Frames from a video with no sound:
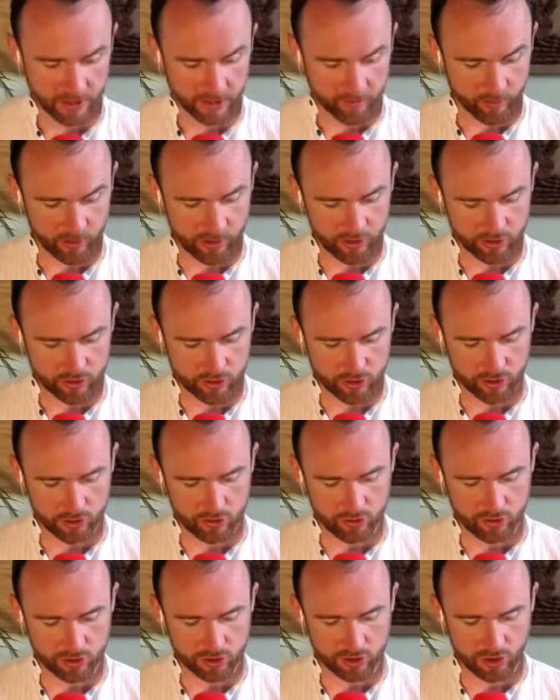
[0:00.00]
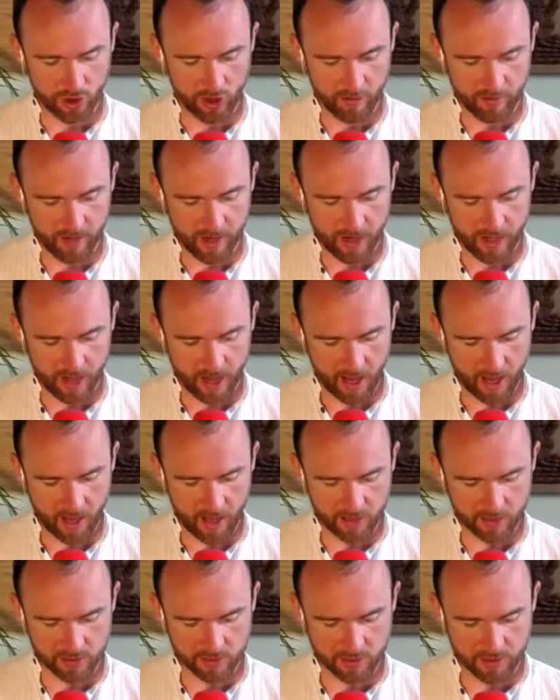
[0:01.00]
Good morning to Charmaine
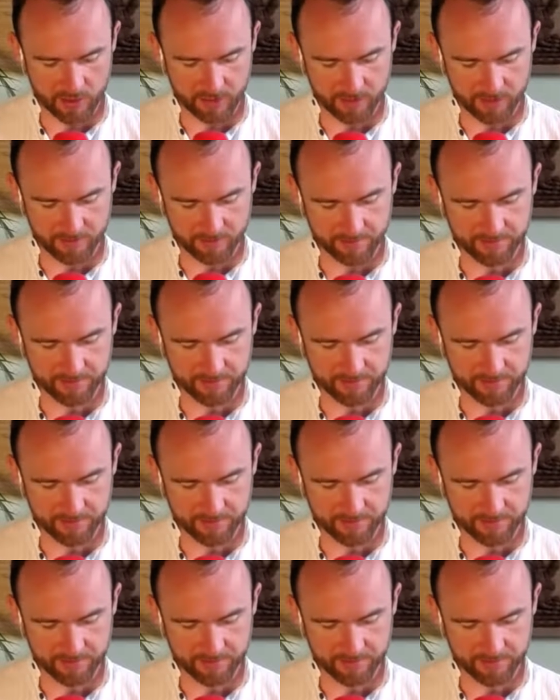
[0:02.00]
as well.